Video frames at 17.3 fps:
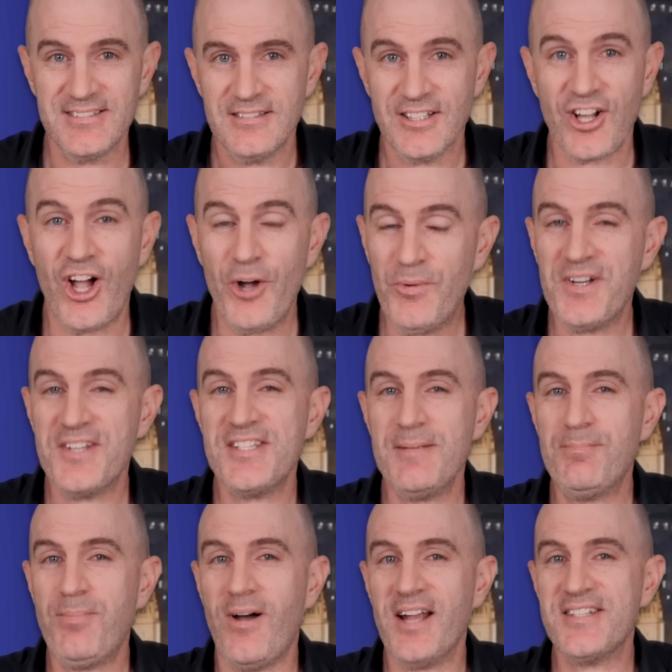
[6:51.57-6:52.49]
Look, I want to
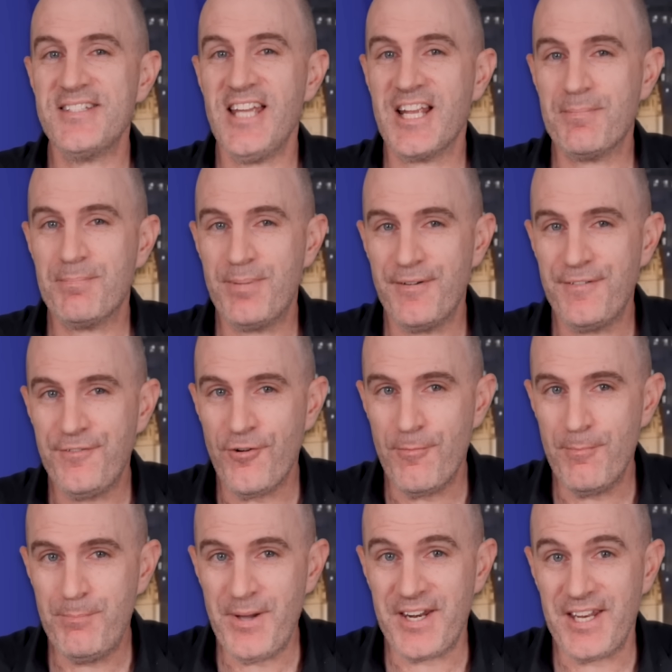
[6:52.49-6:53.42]
see bike tech
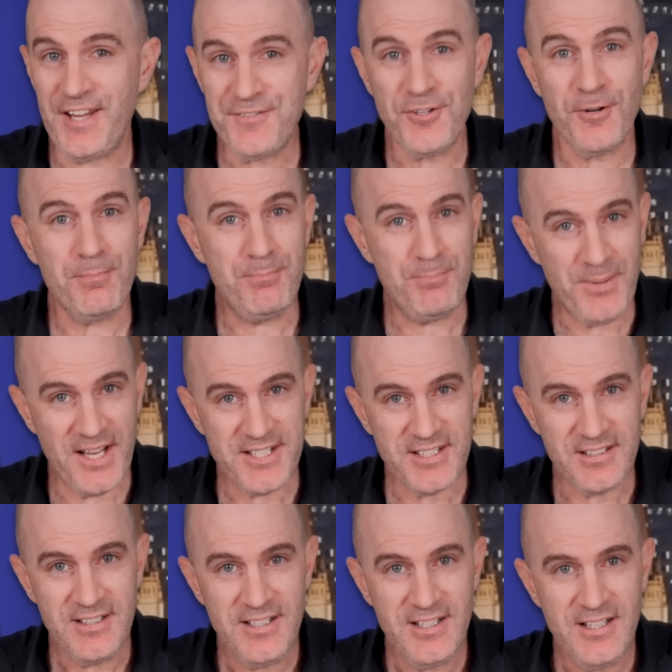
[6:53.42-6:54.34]
perform better, if not
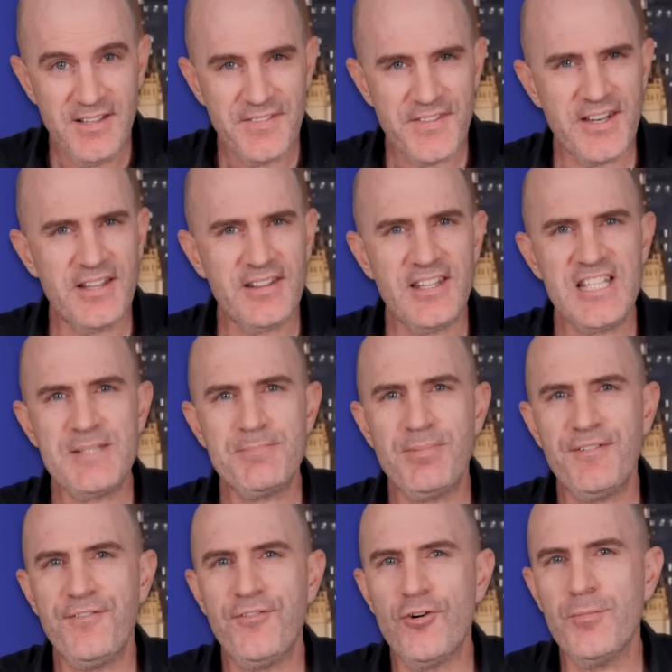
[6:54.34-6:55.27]
better, that at least
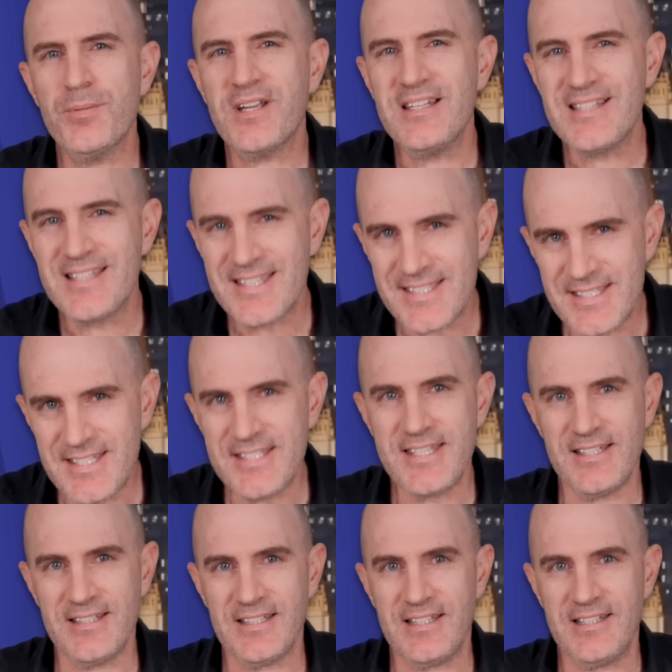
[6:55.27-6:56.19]
perform
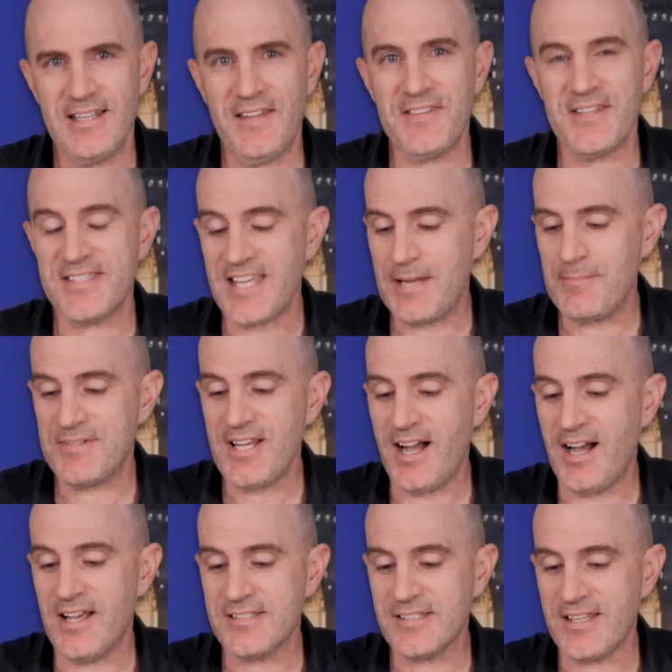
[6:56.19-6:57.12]
consistently at the same
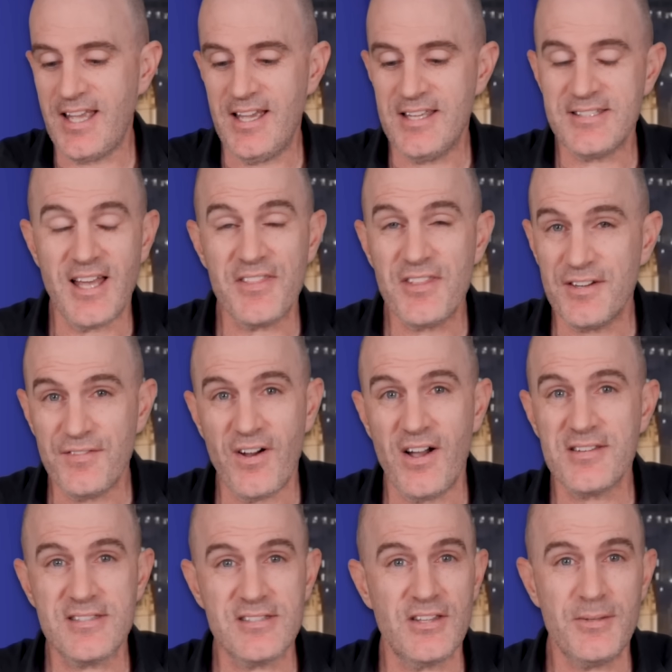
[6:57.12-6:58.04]
task as other
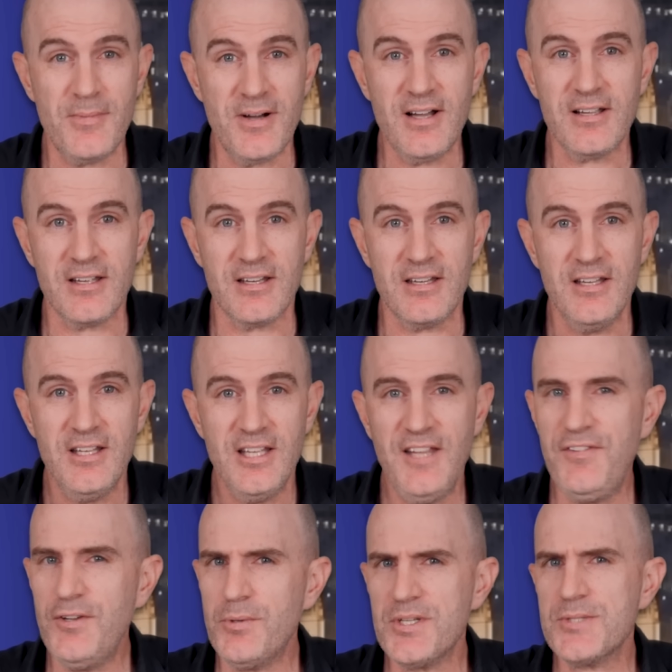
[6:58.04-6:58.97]
devices on the market.
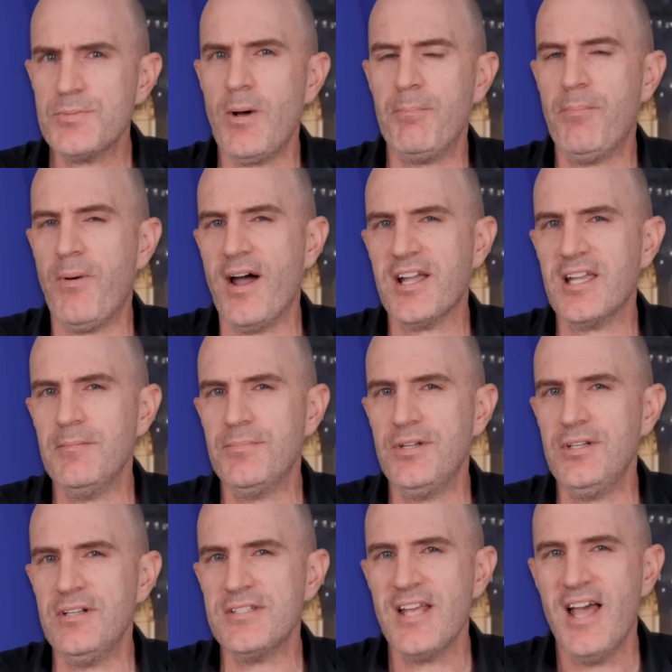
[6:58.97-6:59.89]
If you were to swap bike
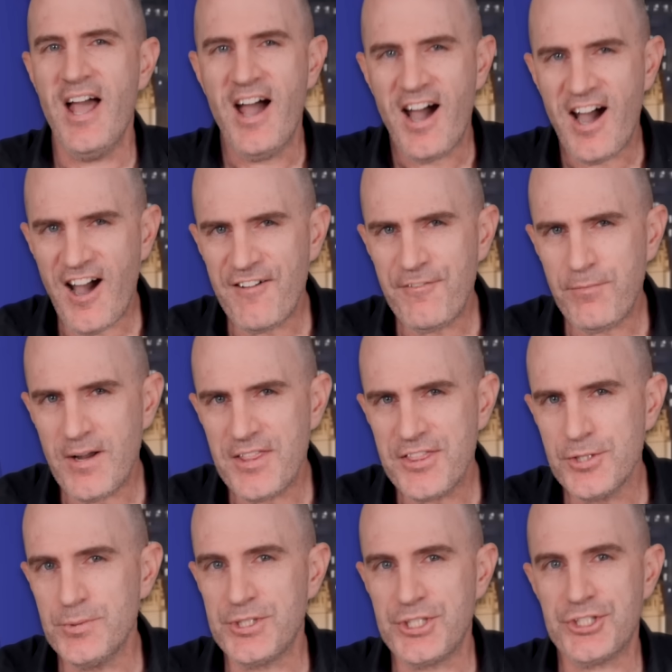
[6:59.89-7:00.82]
computers halfway
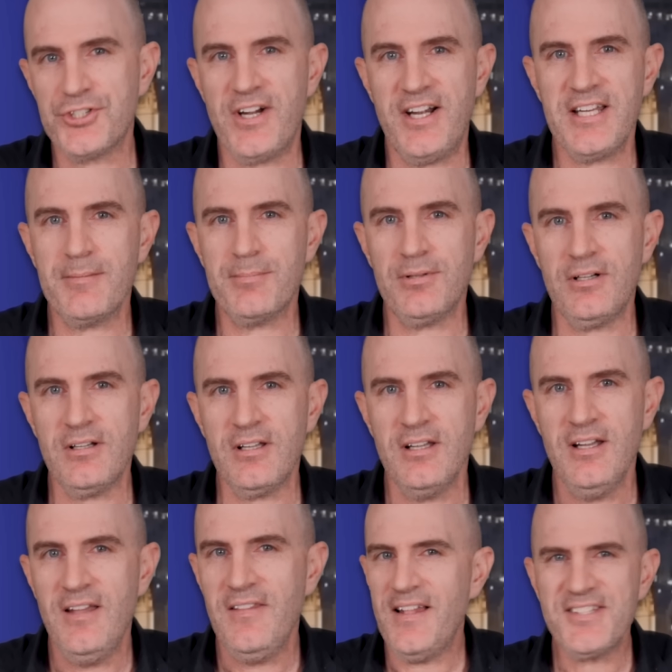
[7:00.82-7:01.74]
through a training block,
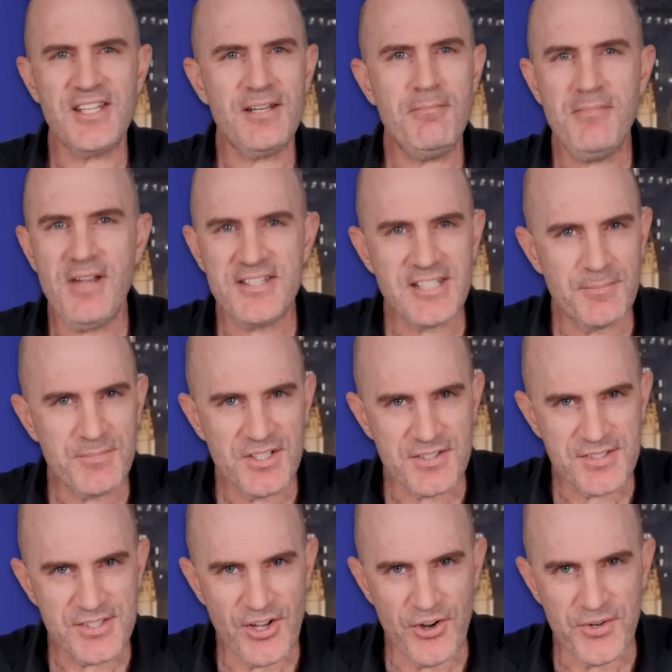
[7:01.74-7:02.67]
that's going to mess up
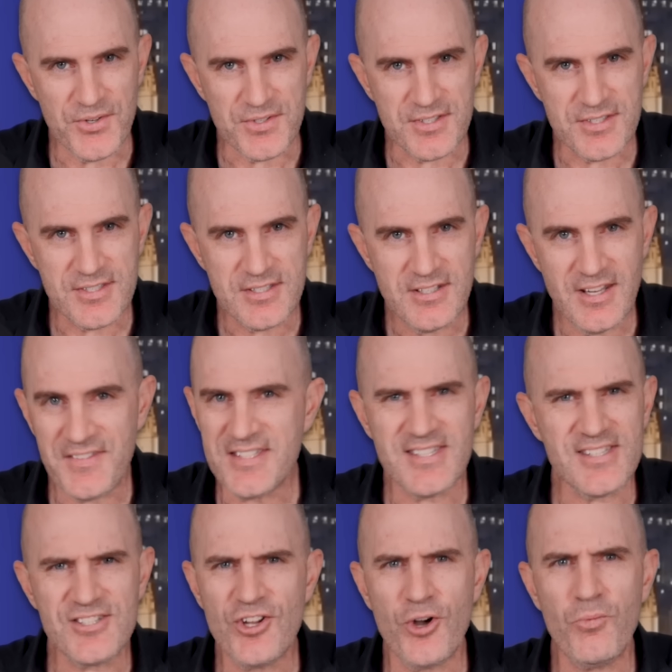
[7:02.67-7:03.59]
your zones. Now,
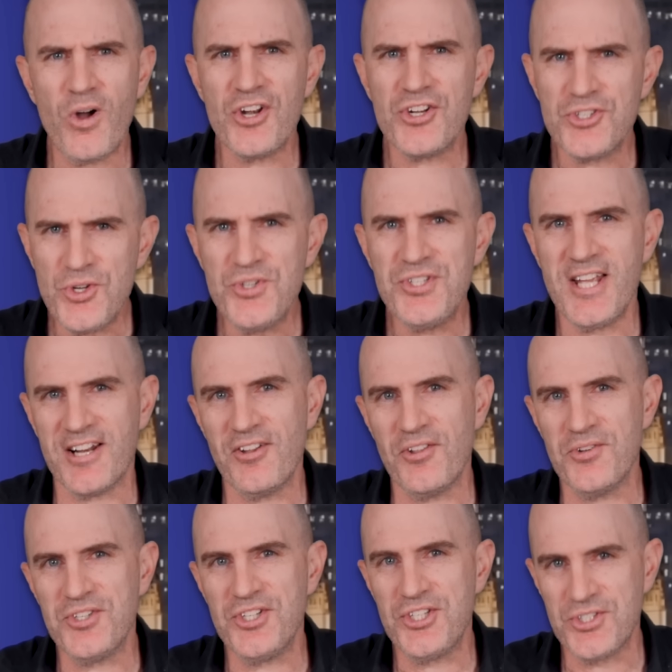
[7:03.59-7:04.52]
this is not what new
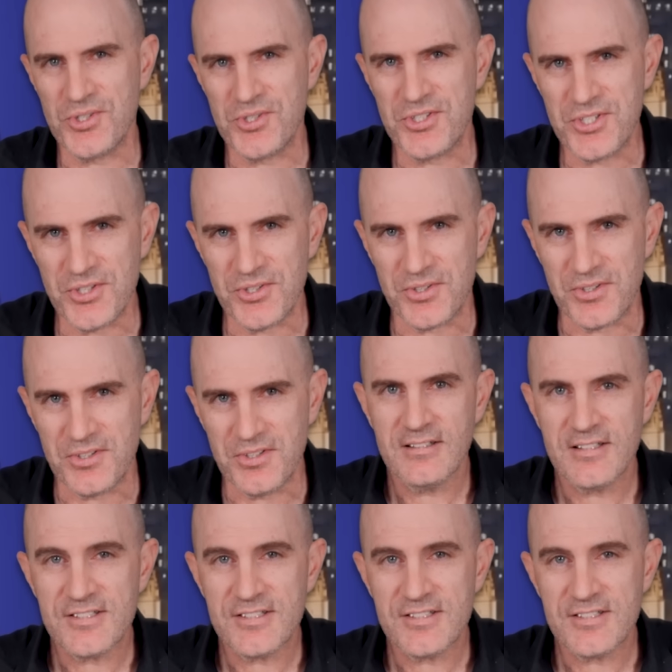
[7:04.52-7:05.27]
technology should do.